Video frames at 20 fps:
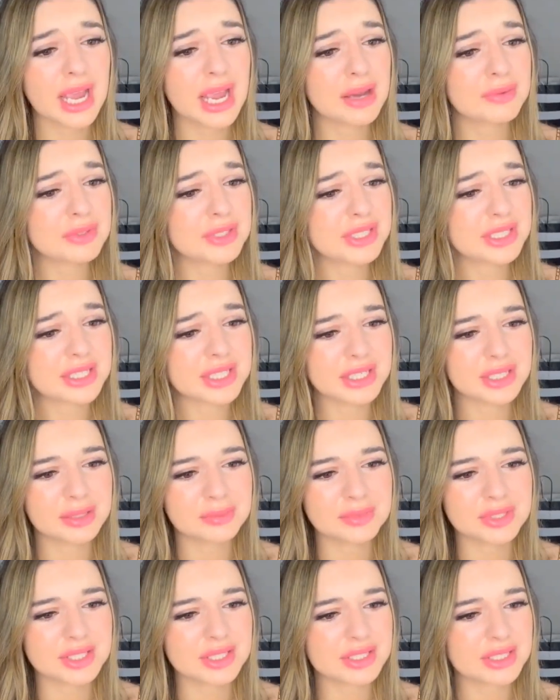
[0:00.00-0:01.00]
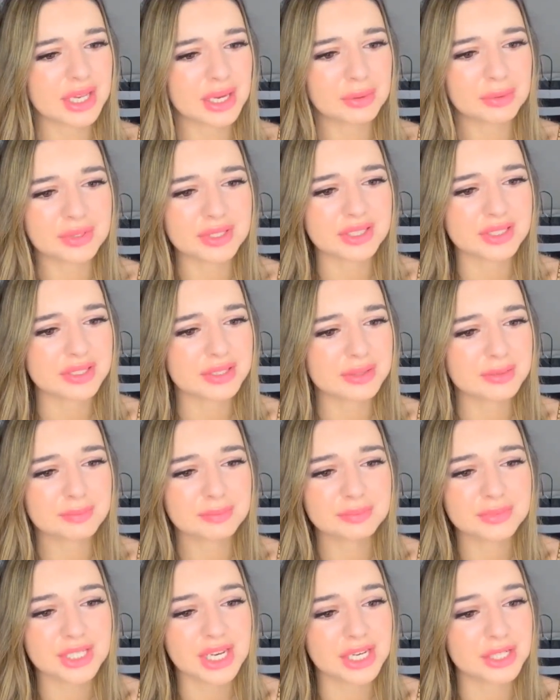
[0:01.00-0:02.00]
I haven't seen them since I
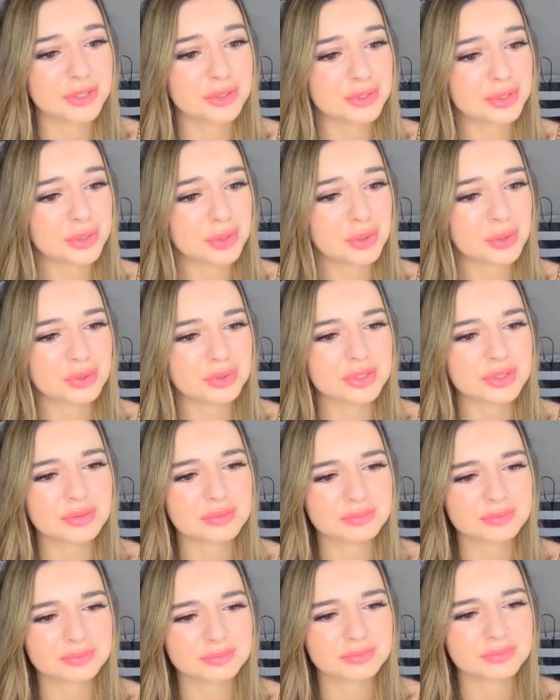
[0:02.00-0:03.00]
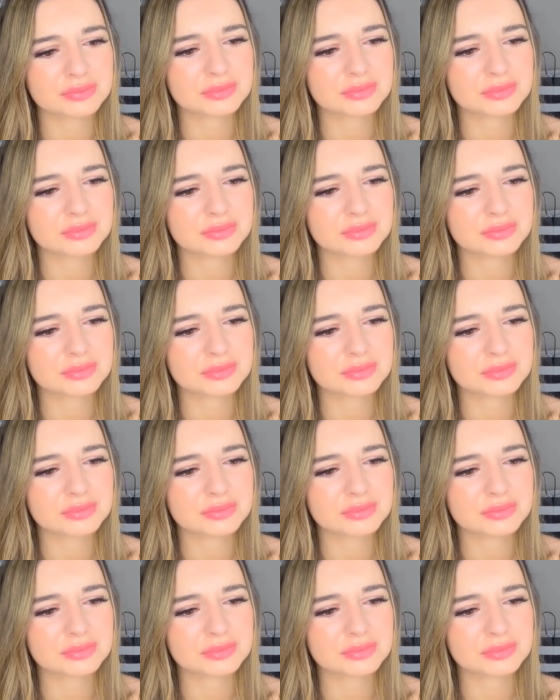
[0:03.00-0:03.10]
was 10 years old.